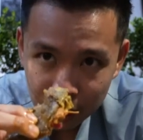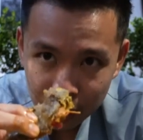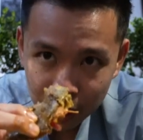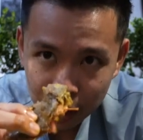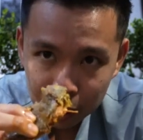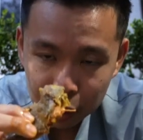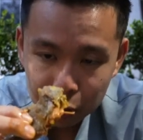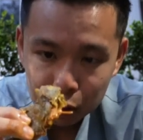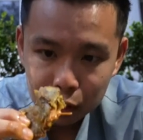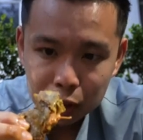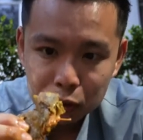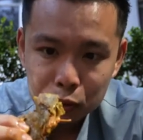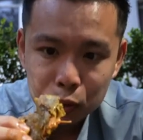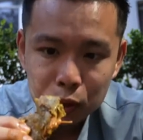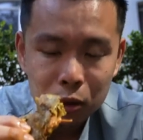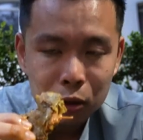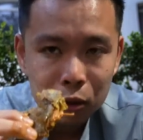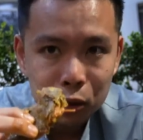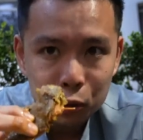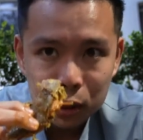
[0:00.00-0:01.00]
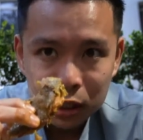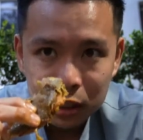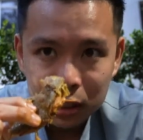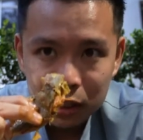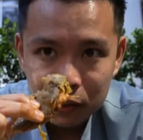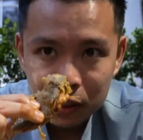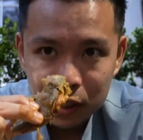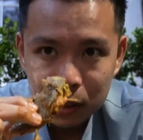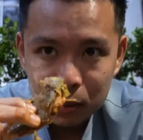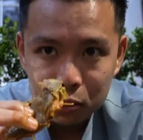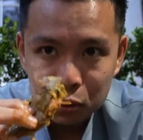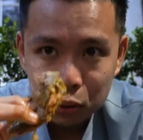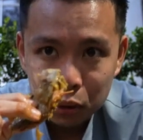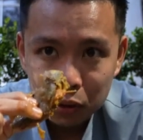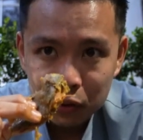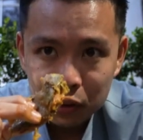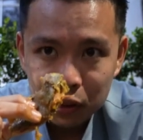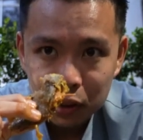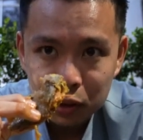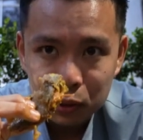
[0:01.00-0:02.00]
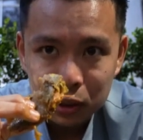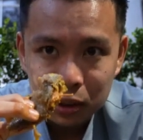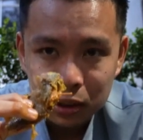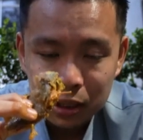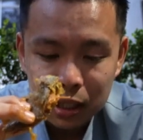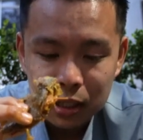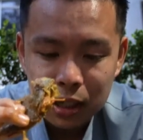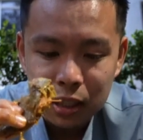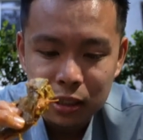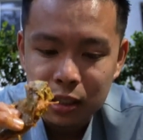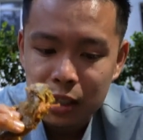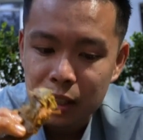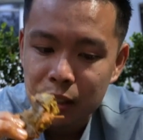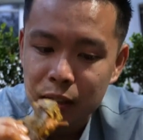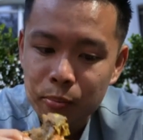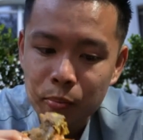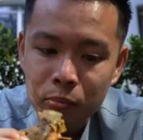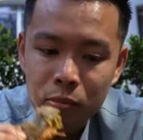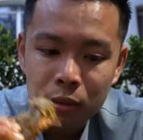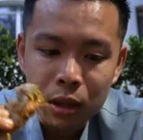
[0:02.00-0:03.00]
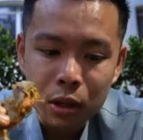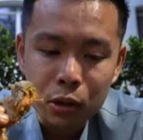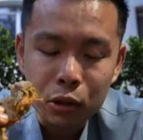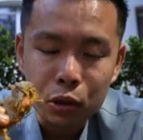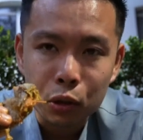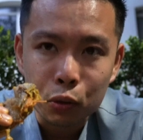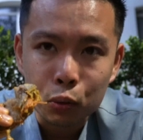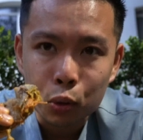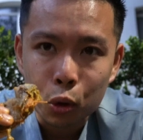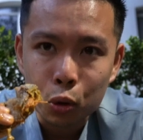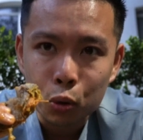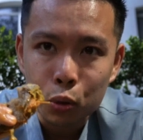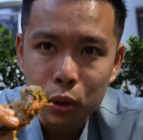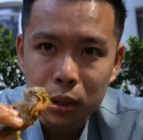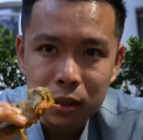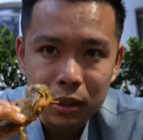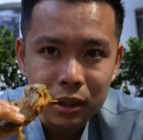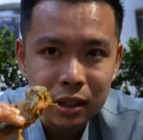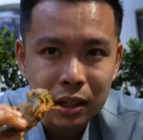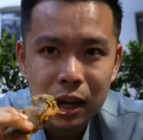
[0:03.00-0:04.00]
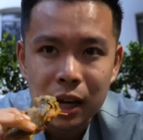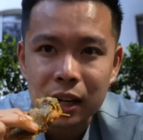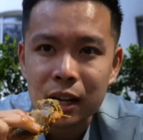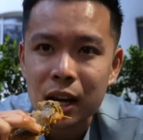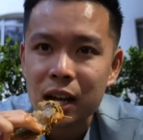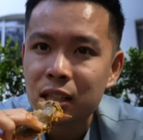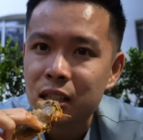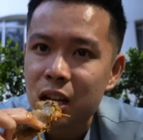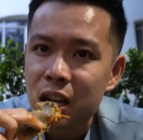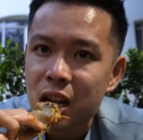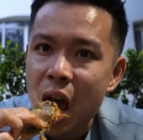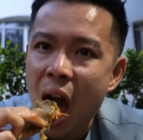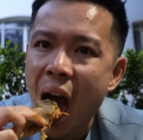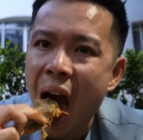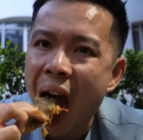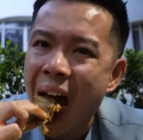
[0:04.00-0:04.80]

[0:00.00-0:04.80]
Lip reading: I go with this one all the way. DVW score for this one, 10 out of 10. The rolled one, 9 out of 10.